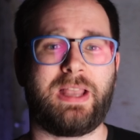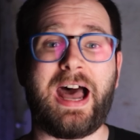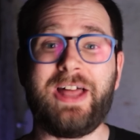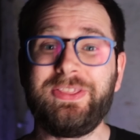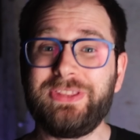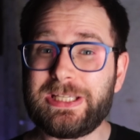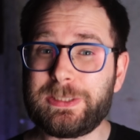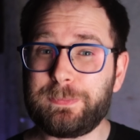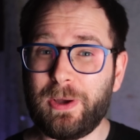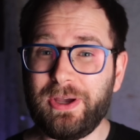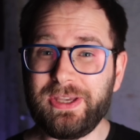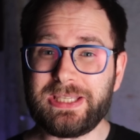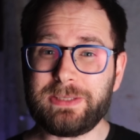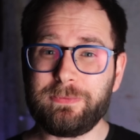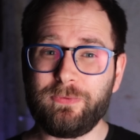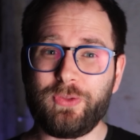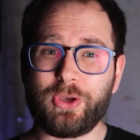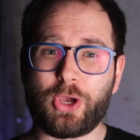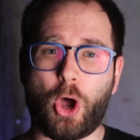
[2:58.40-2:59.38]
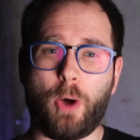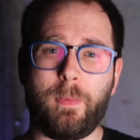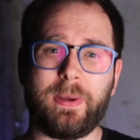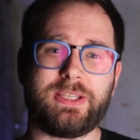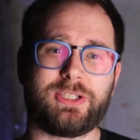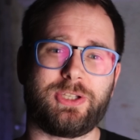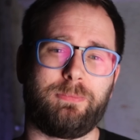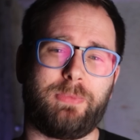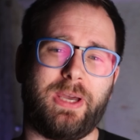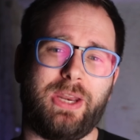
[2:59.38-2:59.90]
And despite some of the
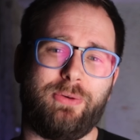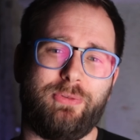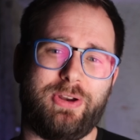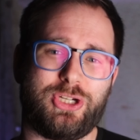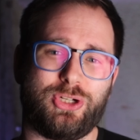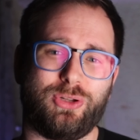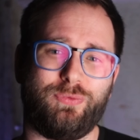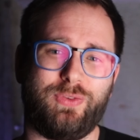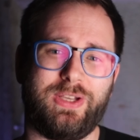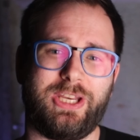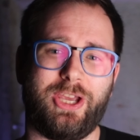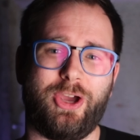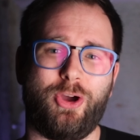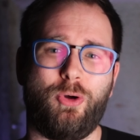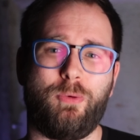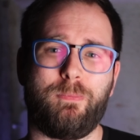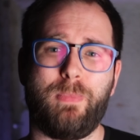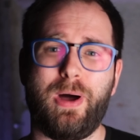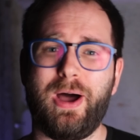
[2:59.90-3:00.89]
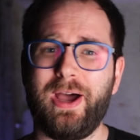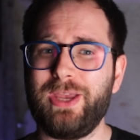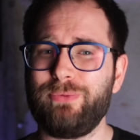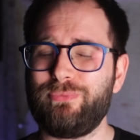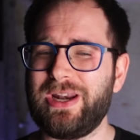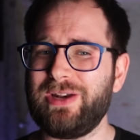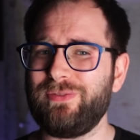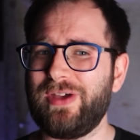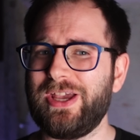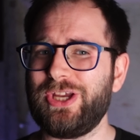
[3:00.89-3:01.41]
comments on my original video, my
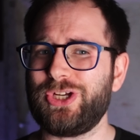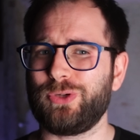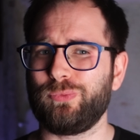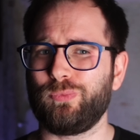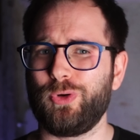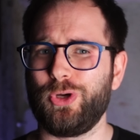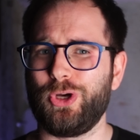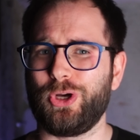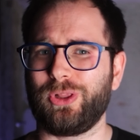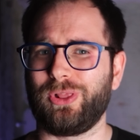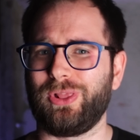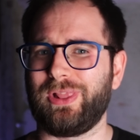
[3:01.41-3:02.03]
renovation work